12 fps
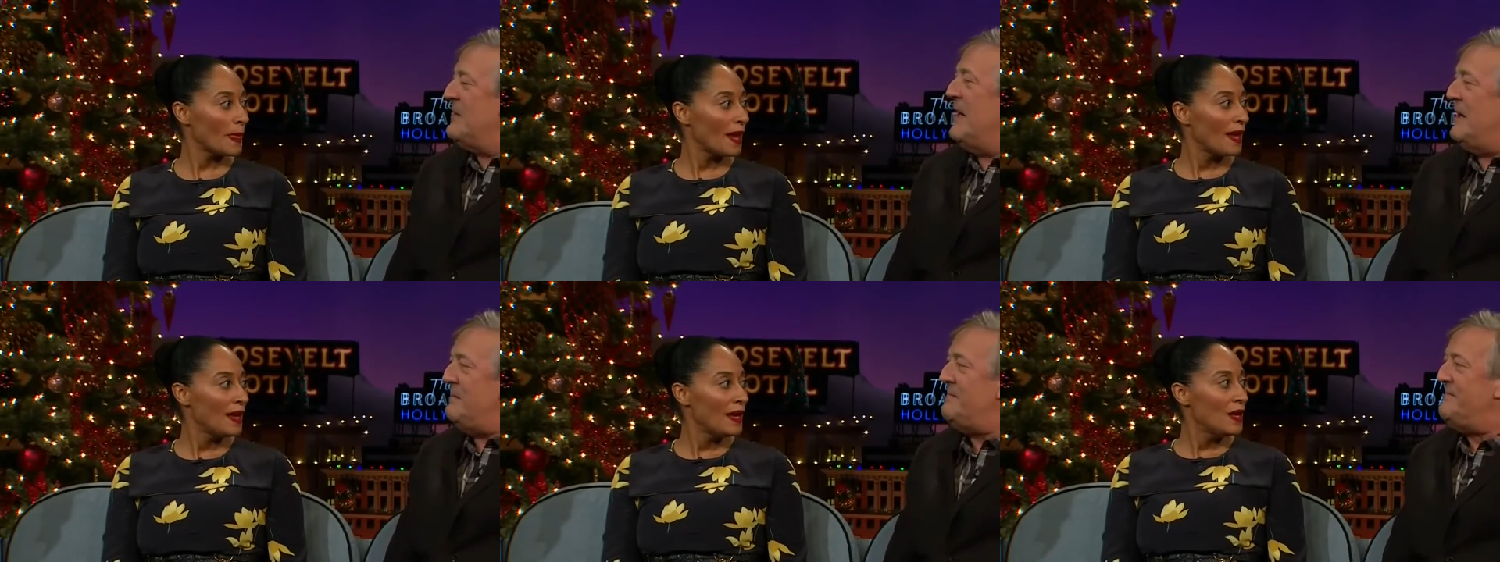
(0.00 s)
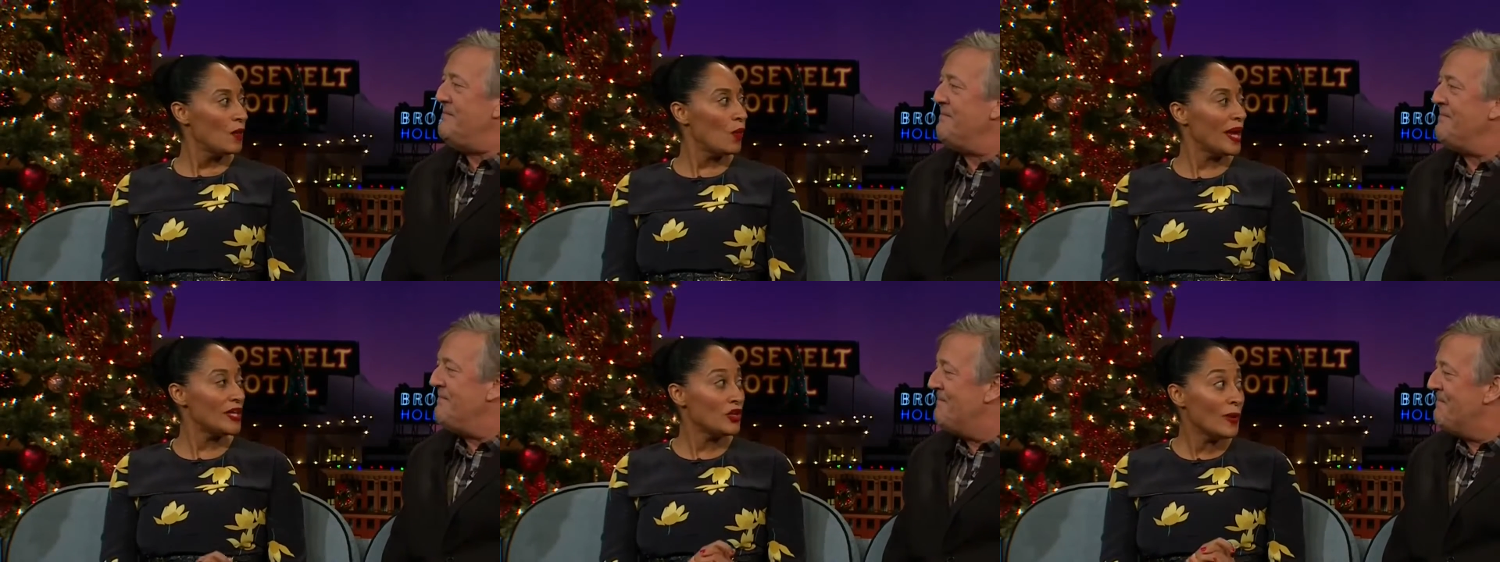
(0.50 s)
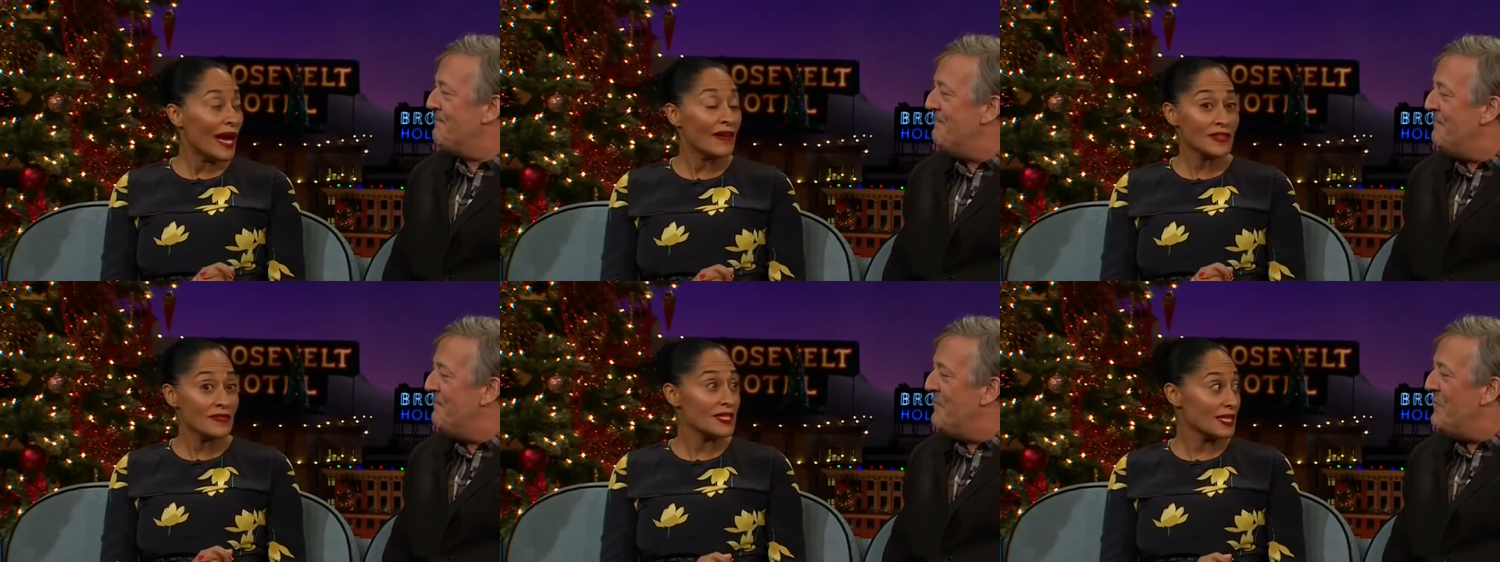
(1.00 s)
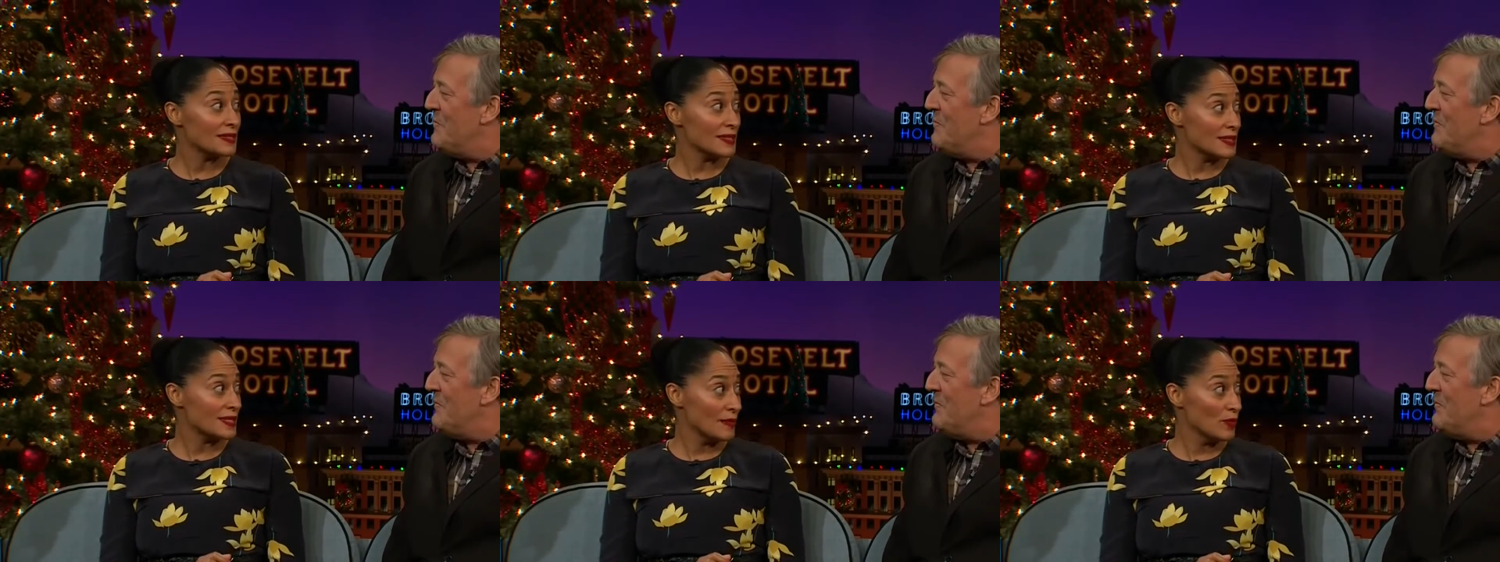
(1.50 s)
Speaker 1: so it's best not to do it in the same
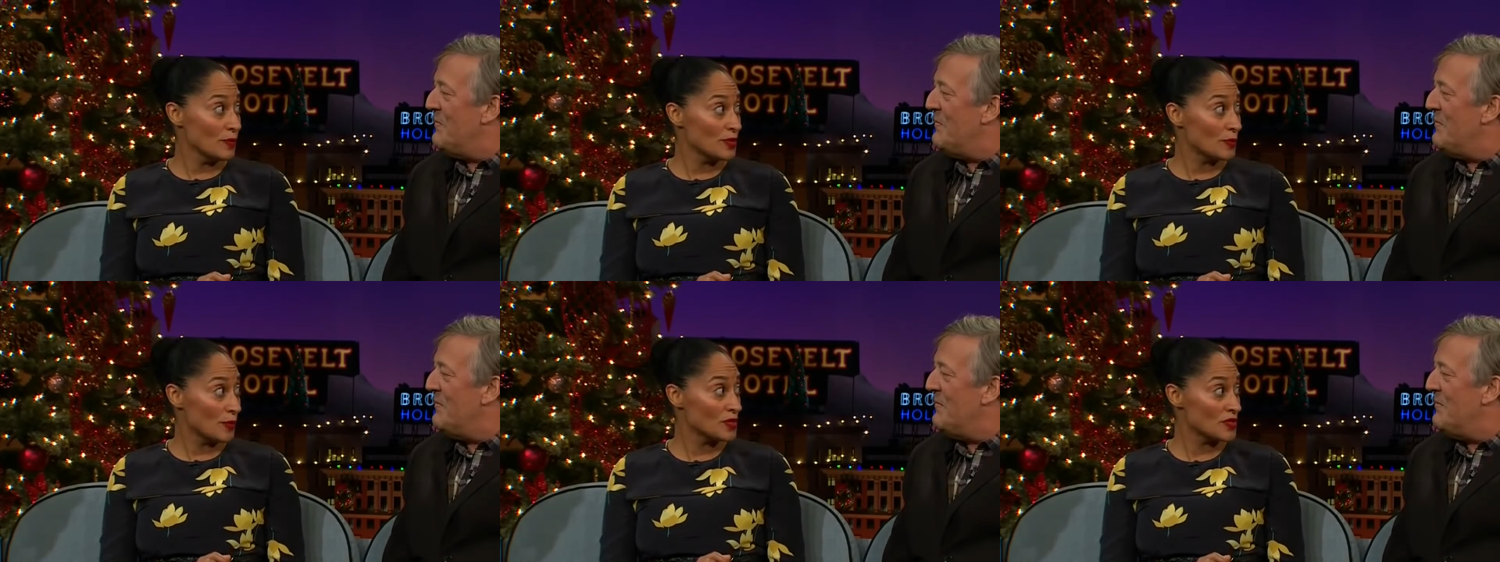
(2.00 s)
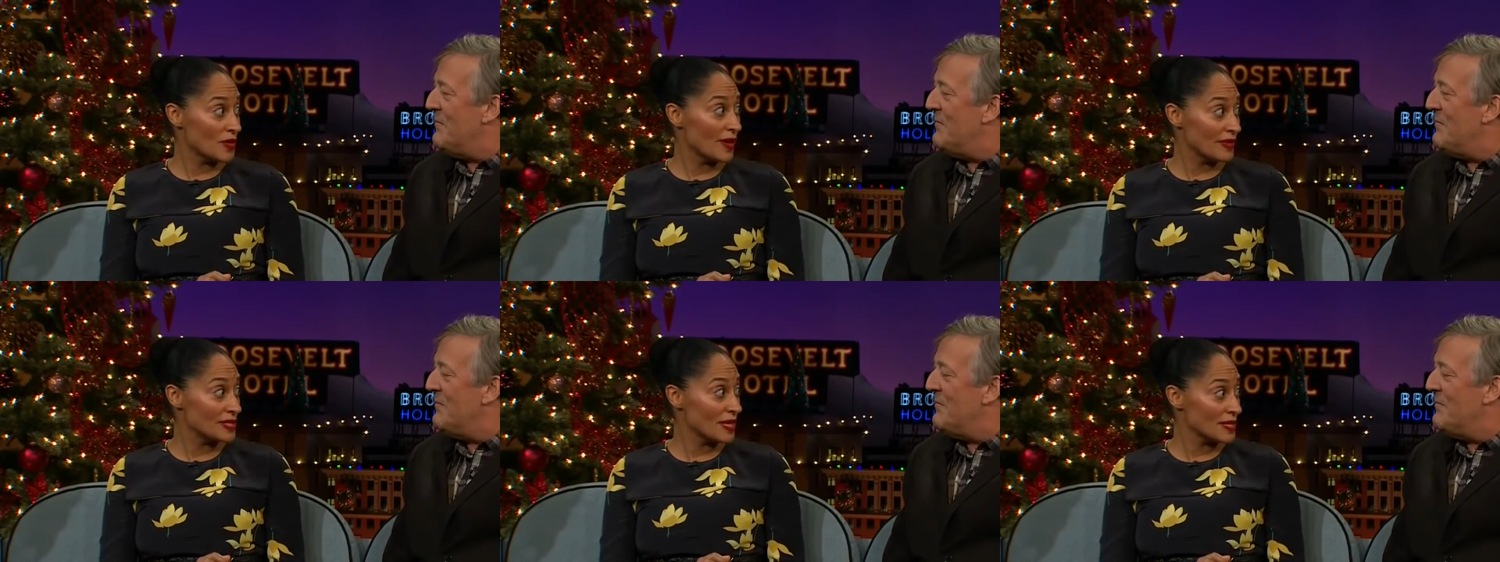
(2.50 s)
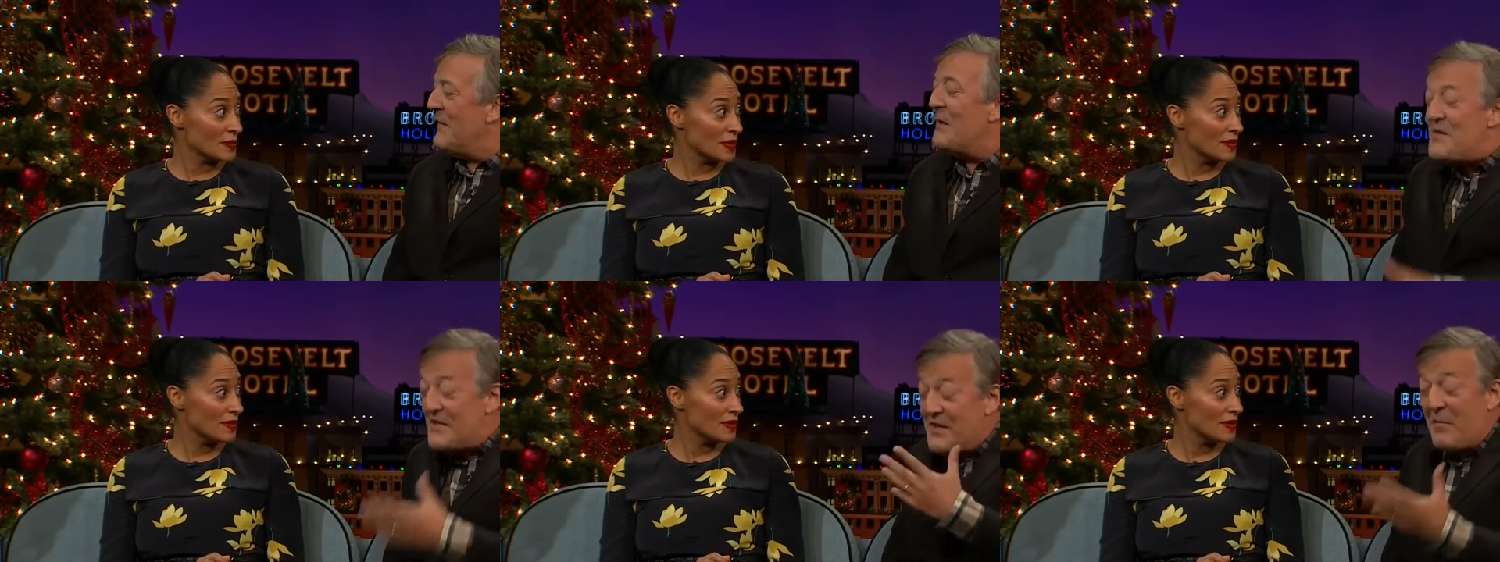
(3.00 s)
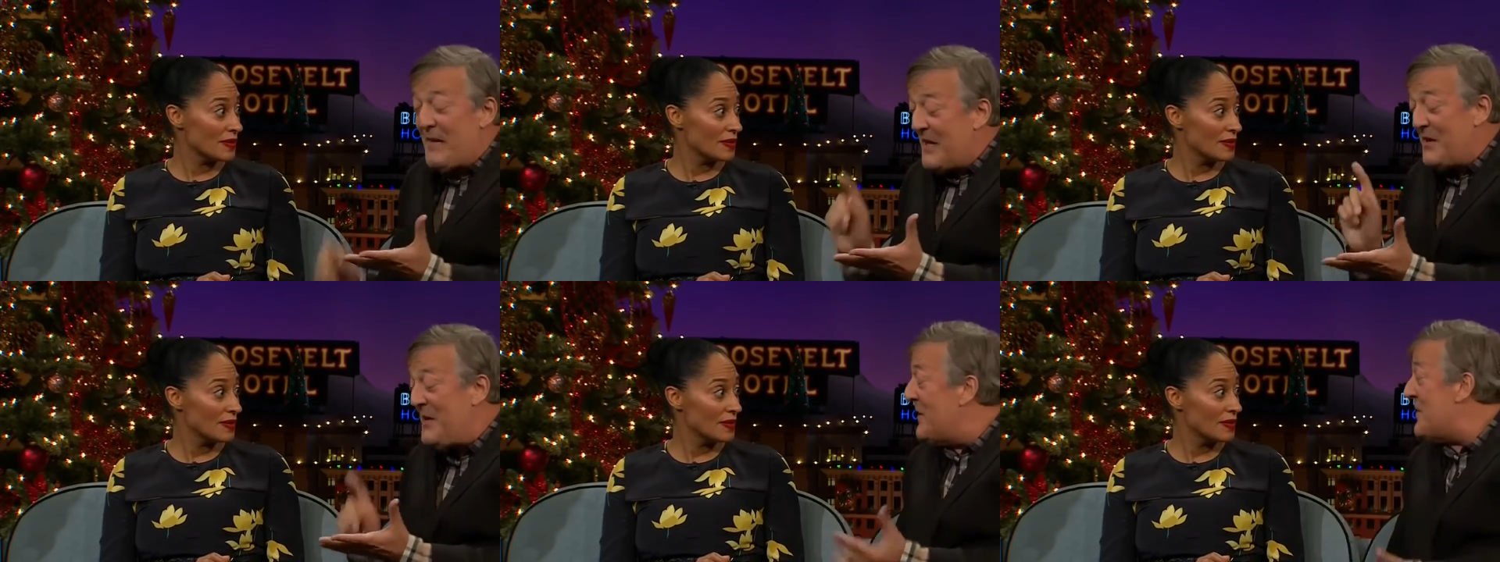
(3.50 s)
room as the person you're having. For sure.
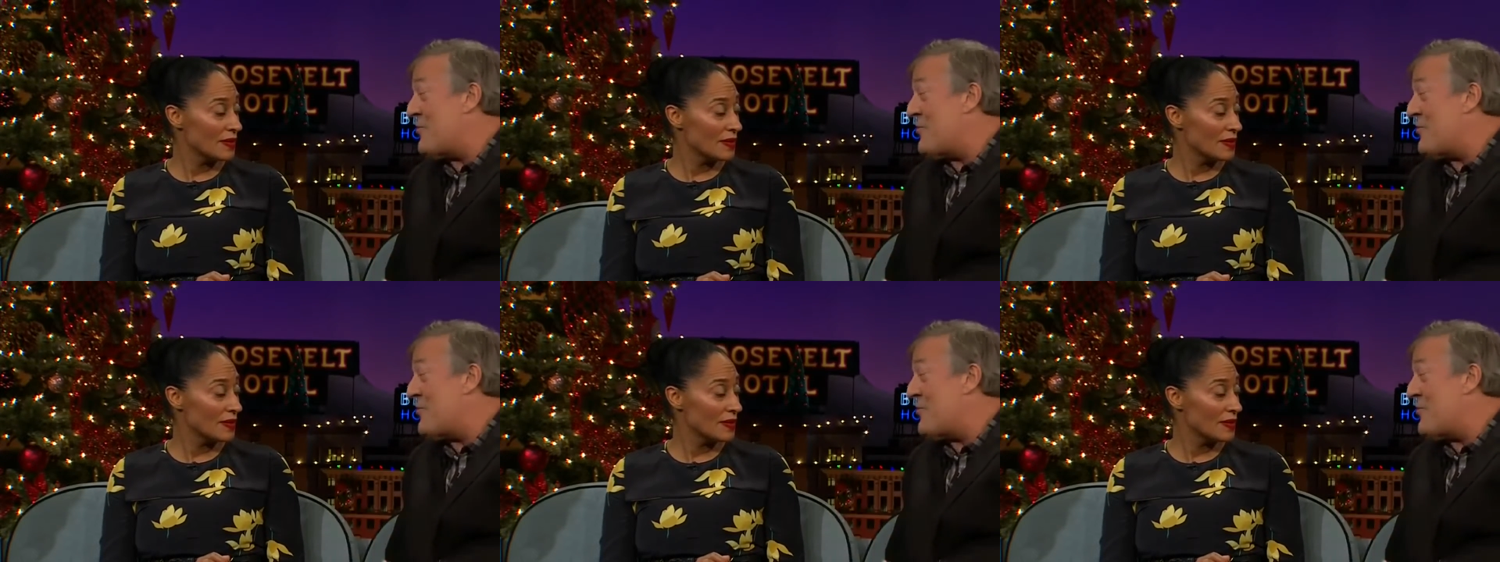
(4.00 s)
Yeah.